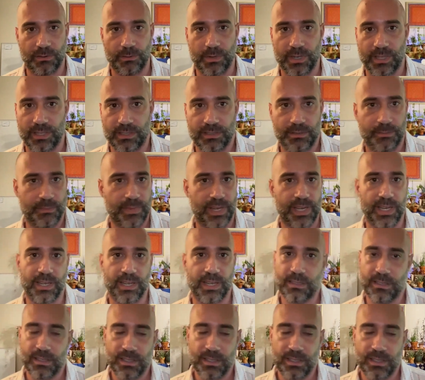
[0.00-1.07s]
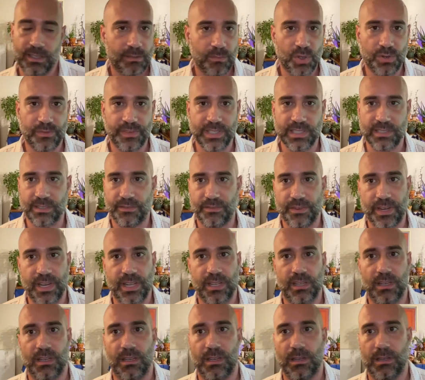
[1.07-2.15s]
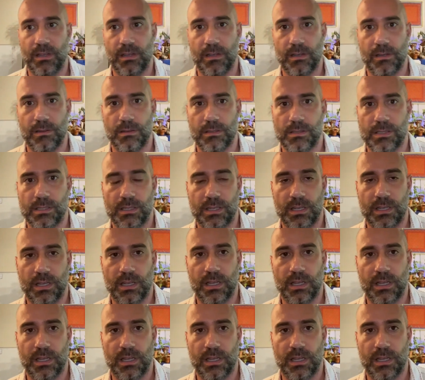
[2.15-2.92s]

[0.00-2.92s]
I wanted to make movies and videos.